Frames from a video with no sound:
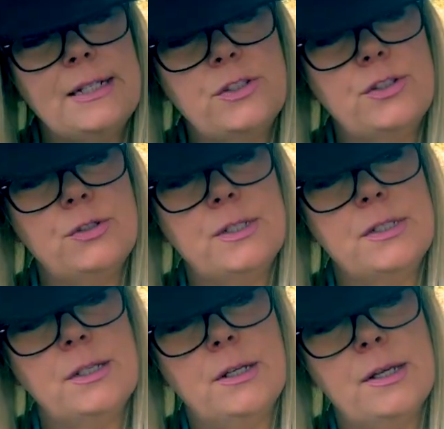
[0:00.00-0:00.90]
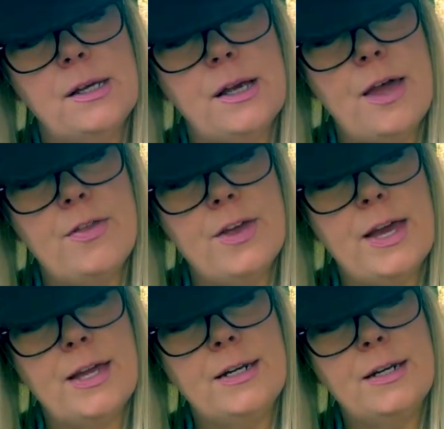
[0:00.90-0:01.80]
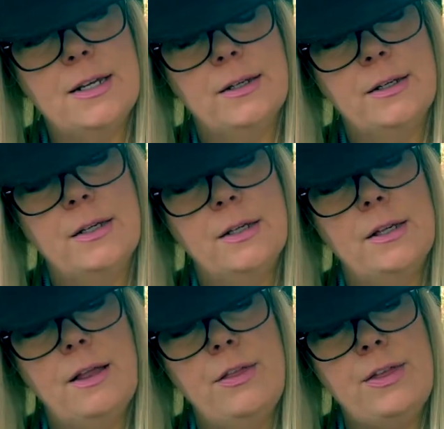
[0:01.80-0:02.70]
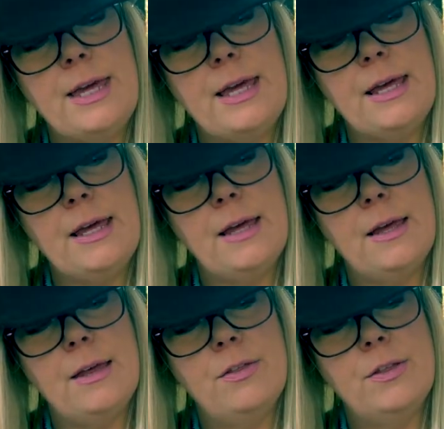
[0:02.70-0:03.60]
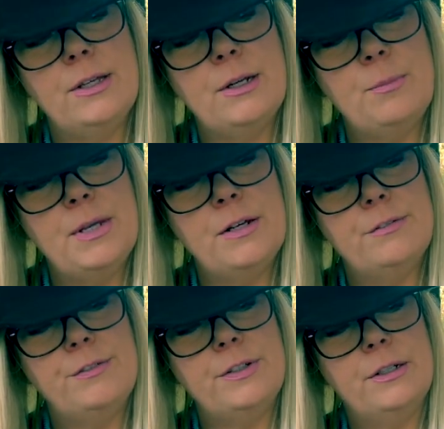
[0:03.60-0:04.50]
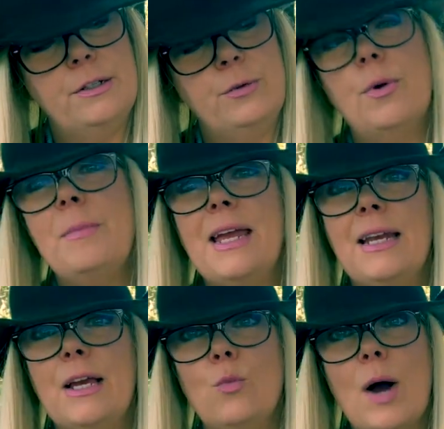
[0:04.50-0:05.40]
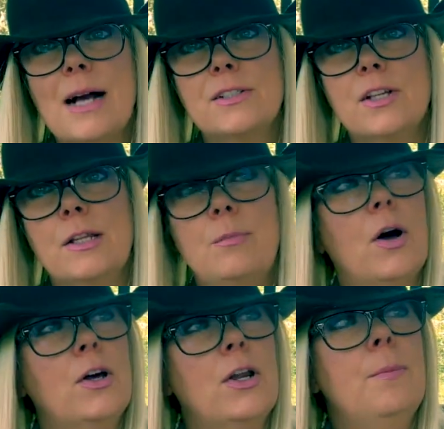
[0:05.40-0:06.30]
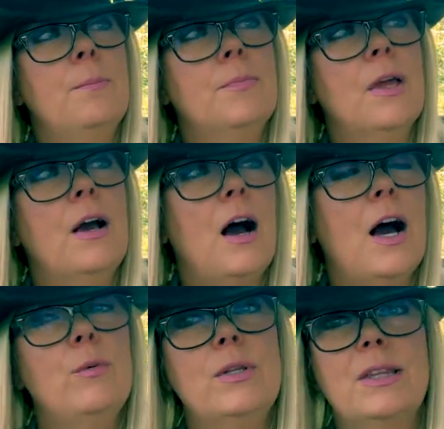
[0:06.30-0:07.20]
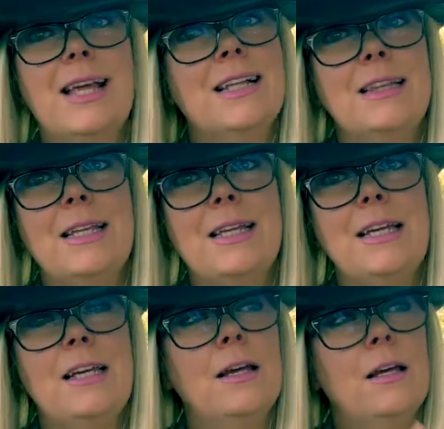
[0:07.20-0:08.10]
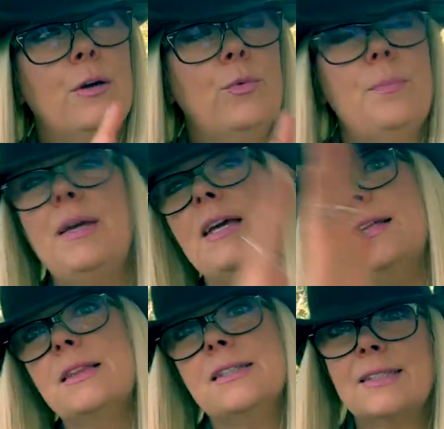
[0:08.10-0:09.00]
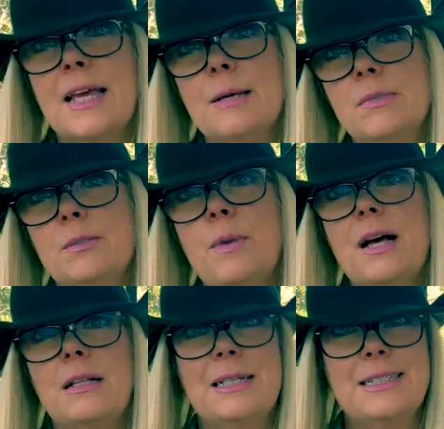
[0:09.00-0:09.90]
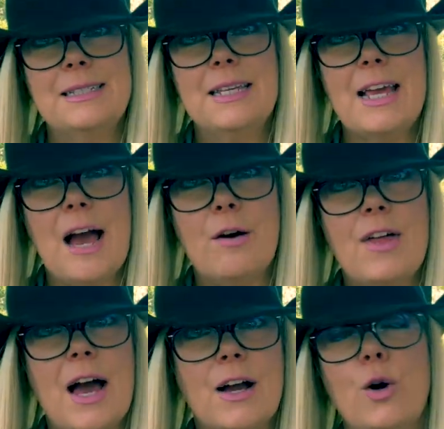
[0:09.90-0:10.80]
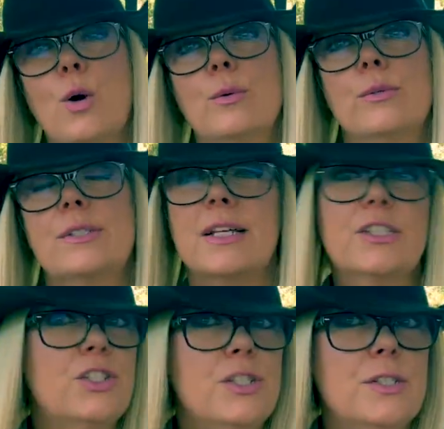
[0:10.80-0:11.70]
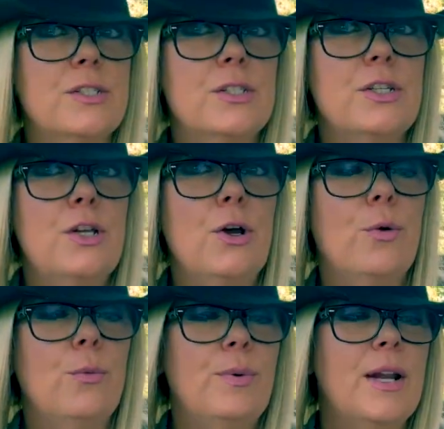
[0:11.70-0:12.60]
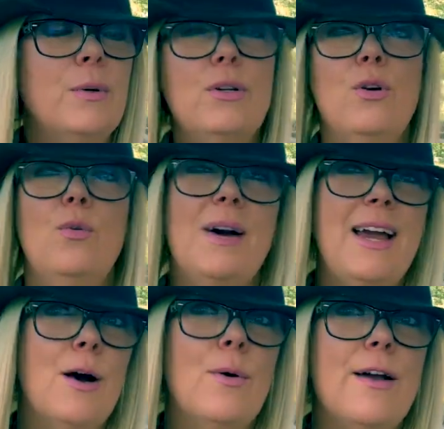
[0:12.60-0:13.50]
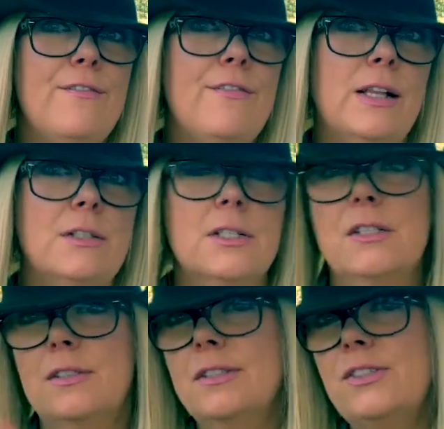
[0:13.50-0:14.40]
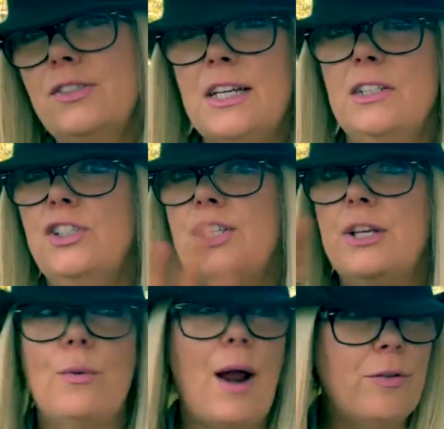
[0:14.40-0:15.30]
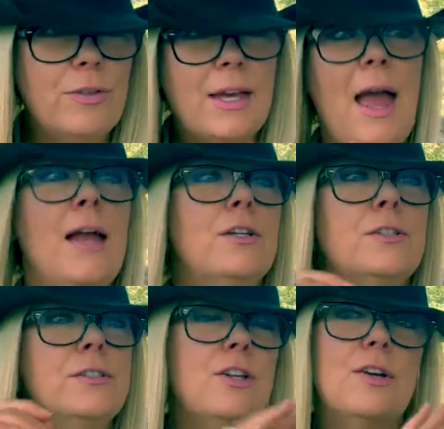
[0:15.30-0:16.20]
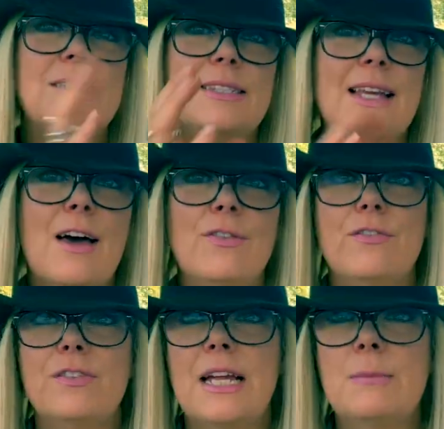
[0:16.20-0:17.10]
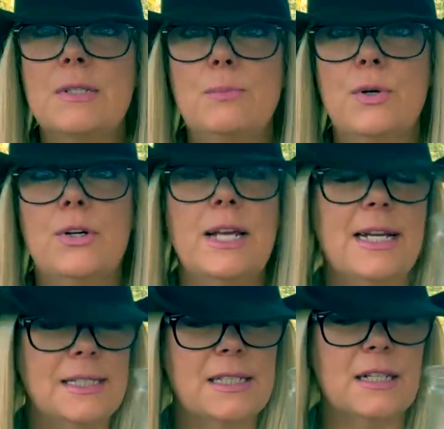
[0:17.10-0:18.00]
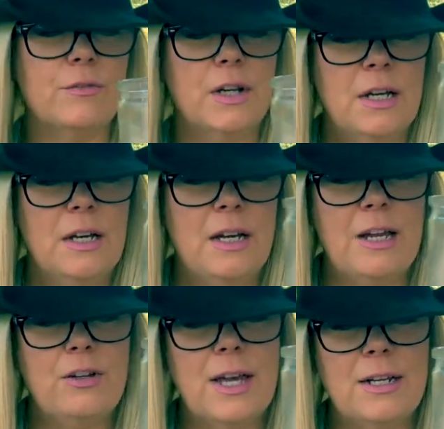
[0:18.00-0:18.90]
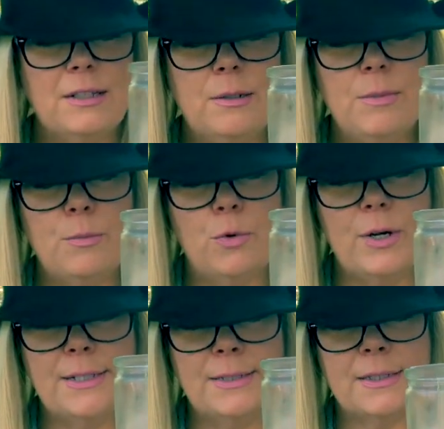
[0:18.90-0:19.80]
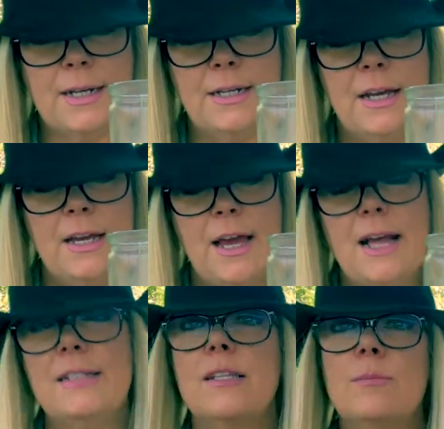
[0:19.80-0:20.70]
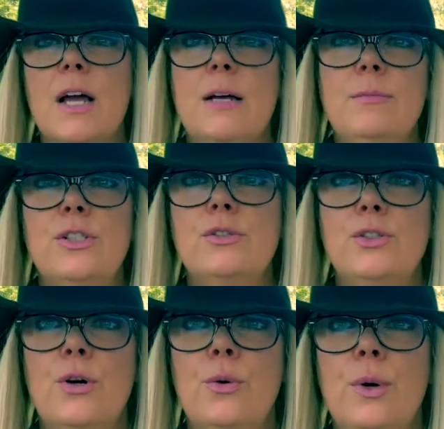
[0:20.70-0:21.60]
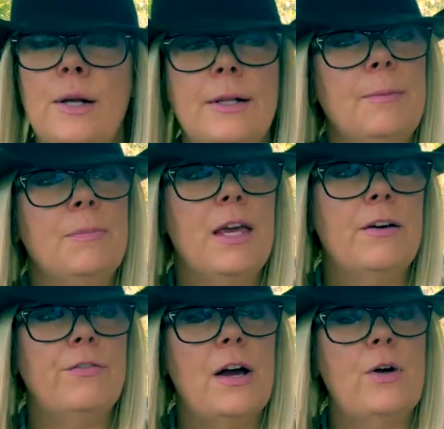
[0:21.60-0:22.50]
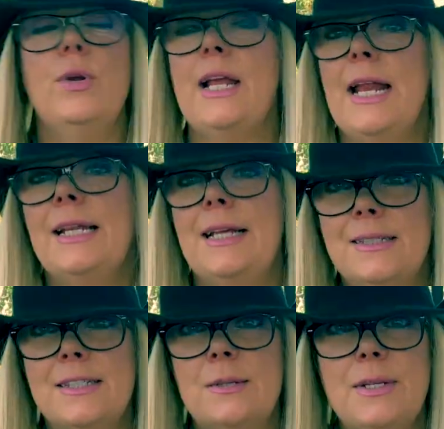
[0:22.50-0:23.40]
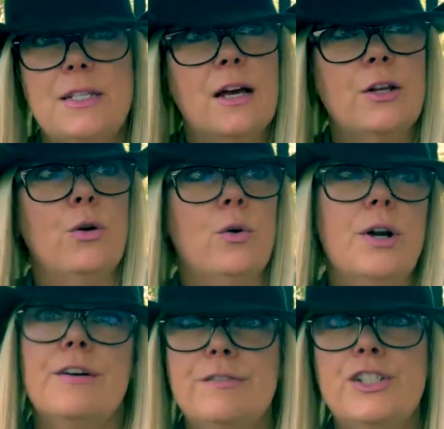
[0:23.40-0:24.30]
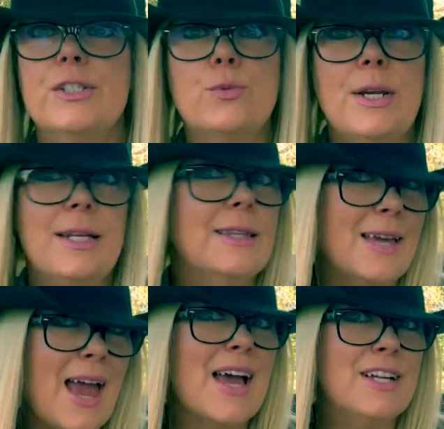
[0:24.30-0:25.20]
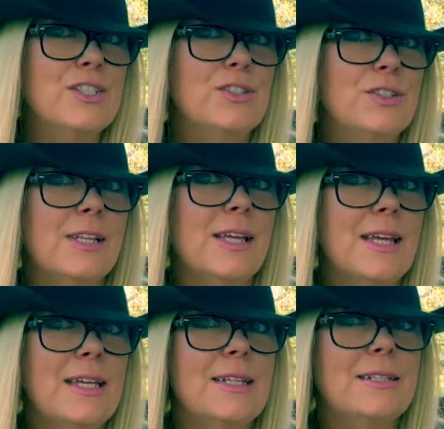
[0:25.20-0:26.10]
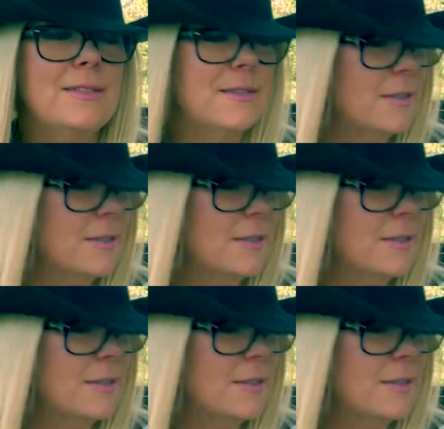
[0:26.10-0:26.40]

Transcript: soot and then the little bit of remaining wax on the bottom, I would likely repeat the same spell and see how that goes. That's just, but I would go by how I felt, because there's energy around the candles and you can see how the flame is burning and stuff. And you'll get a little bit more insight. And sometimes you'll know if a reading needs to be done, or if just reading the candle is